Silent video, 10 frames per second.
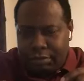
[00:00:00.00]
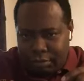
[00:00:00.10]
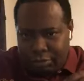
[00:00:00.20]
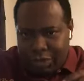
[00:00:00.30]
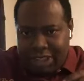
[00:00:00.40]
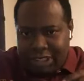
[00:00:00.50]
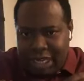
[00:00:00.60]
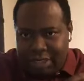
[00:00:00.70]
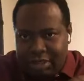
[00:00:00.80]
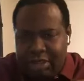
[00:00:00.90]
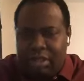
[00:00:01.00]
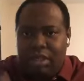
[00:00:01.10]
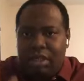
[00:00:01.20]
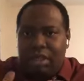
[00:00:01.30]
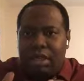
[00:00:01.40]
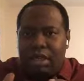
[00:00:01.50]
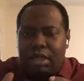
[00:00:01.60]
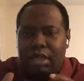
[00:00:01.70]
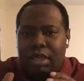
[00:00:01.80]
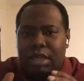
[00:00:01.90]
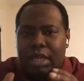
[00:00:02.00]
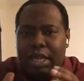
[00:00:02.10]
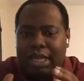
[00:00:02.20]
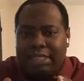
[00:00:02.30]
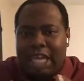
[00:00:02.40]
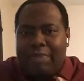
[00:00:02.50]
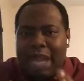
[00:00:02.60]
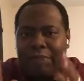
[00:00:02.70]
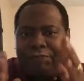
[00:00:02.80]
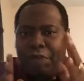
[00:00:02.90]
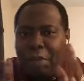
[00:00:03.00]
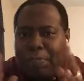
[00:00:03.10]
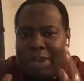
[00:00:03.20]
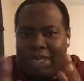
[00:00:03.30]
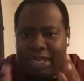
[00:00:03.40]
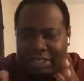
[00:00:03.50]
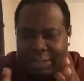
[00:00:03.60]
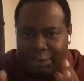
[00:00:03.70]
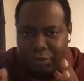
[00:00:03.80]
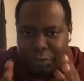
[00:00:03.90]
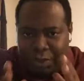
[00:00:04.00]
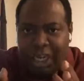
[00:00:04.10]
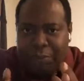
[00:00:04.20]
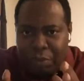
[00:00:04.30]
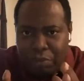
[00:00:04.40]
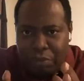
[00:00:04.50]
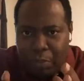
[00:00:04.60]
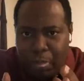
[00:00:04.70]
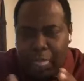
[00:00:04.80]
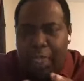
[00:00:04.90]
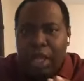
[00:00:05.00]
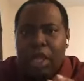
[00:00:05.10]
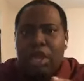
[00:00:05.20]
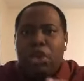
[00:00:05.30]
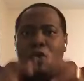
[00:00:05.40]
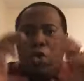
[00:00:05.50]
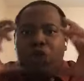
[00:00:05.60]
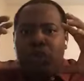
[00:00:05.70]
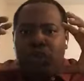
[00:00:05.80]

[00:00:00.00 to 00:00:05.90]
You understand? It's about forming partnerships with people. You